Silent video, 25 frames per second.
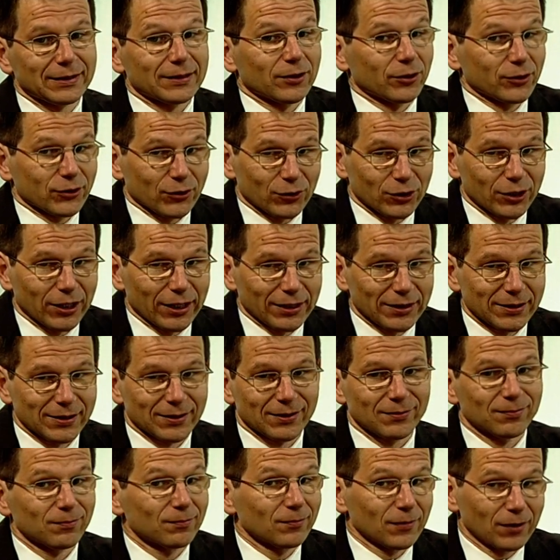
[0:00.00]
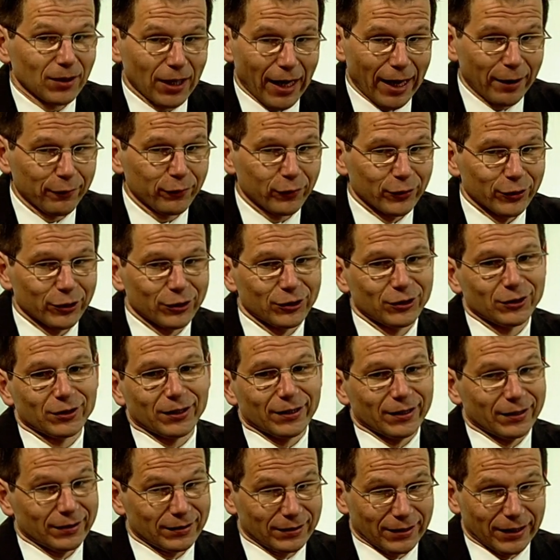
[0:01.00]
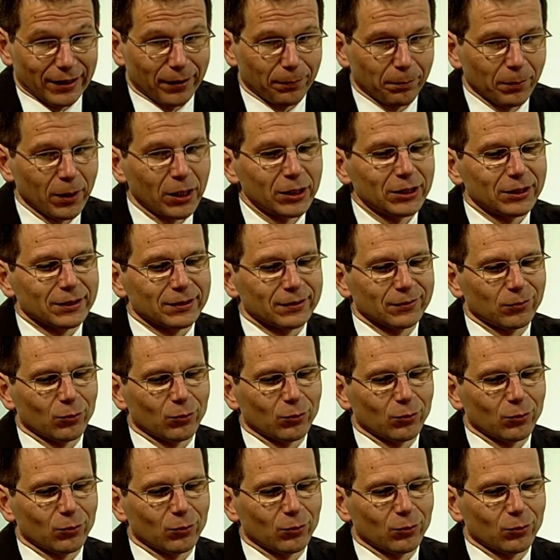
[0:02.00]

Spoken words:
It also takes effort and money.